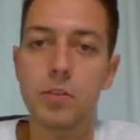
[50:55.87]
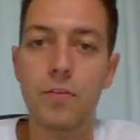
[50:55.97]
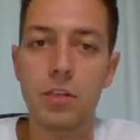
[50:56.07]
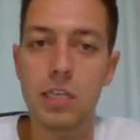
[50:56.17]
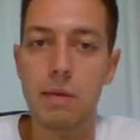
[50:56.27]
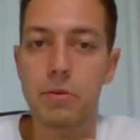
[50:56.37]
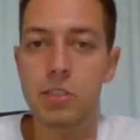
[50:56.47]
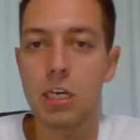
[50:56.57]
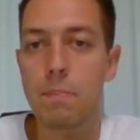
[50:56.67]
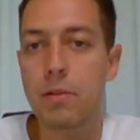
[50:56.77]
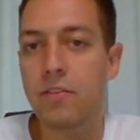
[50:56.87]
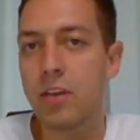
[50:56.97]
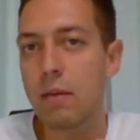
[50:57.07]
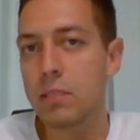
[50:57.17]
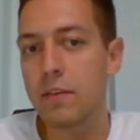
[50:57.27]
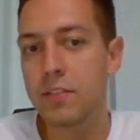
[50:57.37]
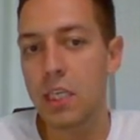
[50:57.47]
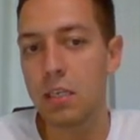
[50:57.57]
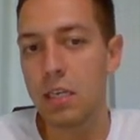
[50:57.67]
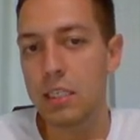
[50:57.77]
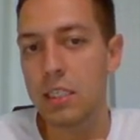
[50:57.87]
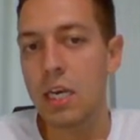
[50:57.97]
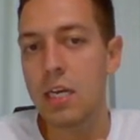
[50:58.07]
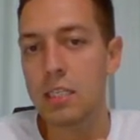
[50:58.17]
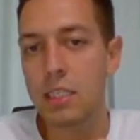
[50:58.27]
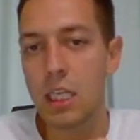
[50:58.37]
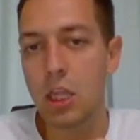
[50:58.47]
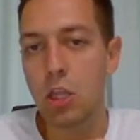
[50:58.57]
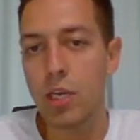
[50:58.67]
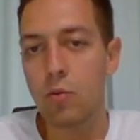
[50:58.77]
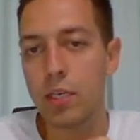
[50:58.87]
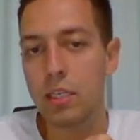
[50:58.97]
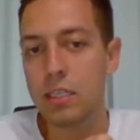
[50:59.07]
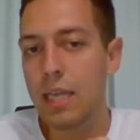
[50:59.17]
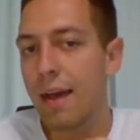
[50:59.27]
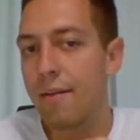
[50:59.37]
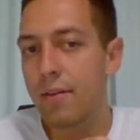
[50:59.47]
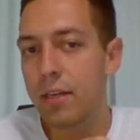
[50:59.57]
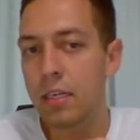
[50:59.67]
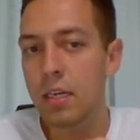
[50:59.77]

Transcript: For example, a couple of games have seen this. c3, queen d7,